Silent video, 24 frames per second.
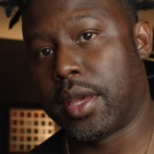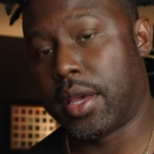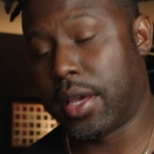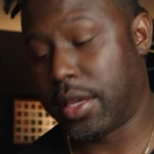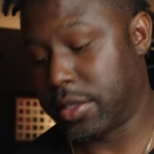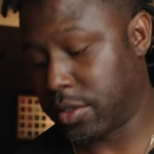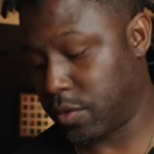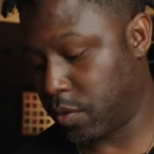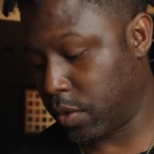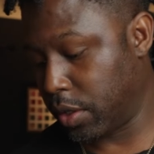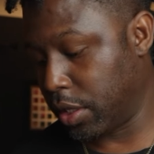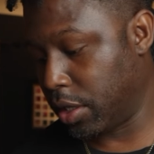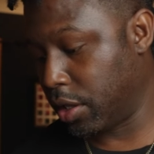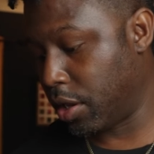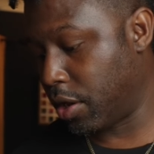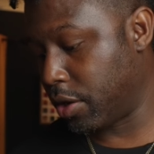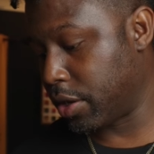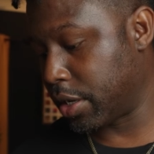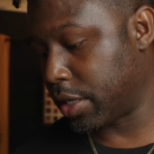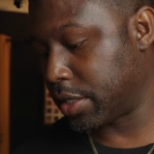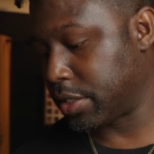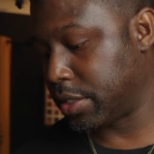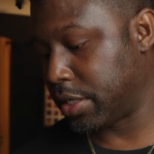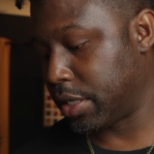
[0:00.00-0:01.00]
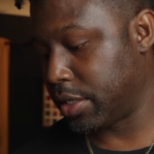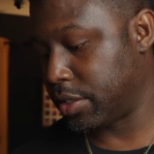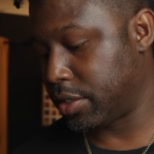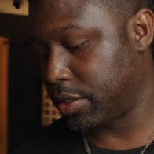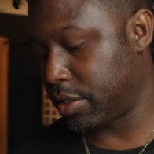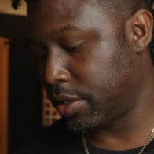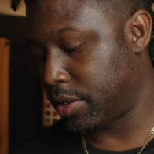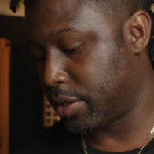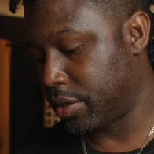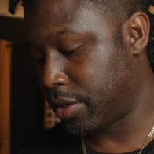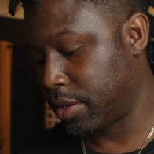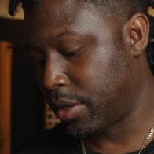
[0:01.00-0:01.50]
has a really long
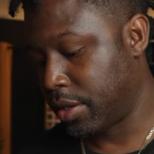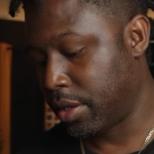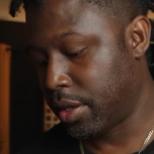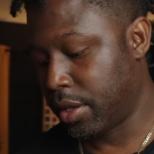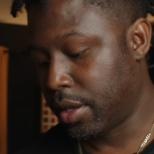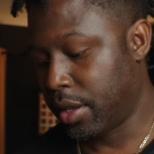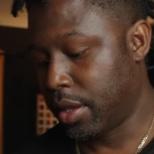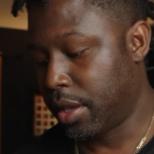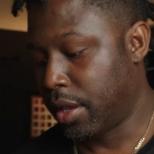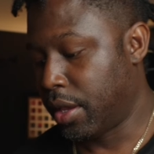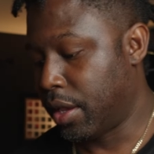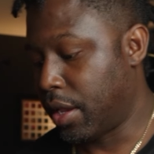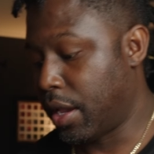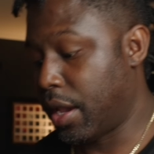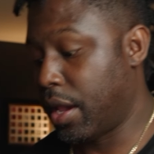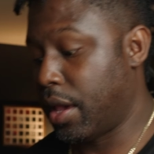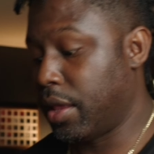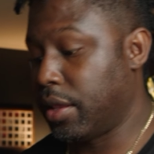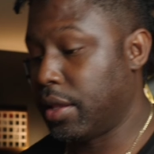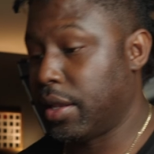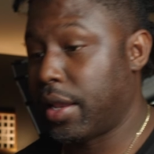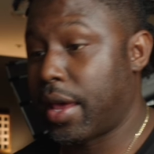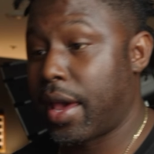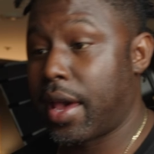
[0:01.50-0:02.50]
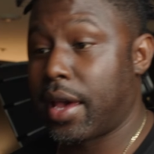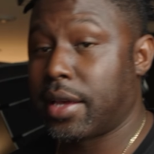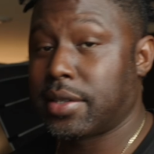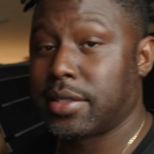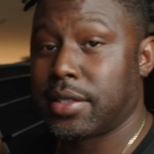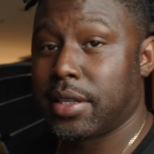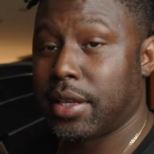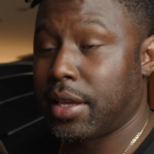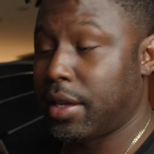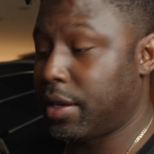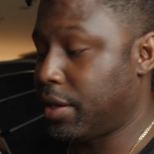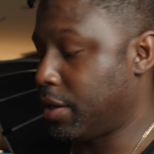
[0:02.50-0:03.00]
extension. And the last
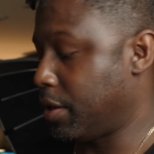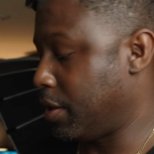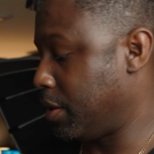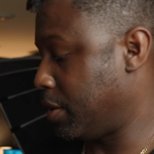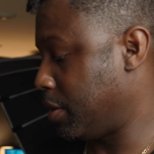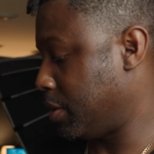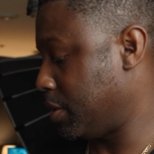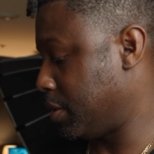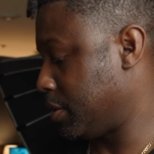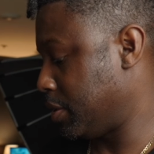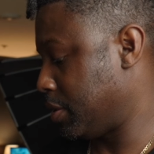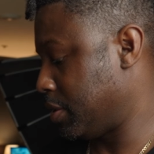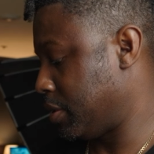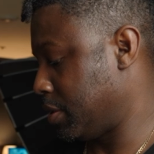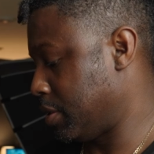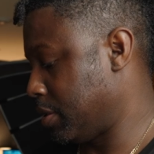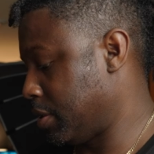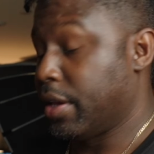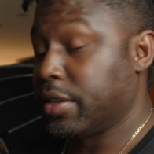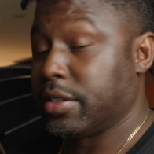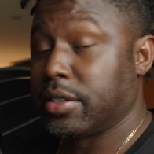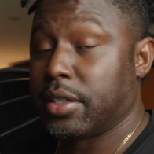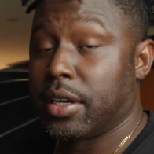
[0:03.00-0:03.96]
thing is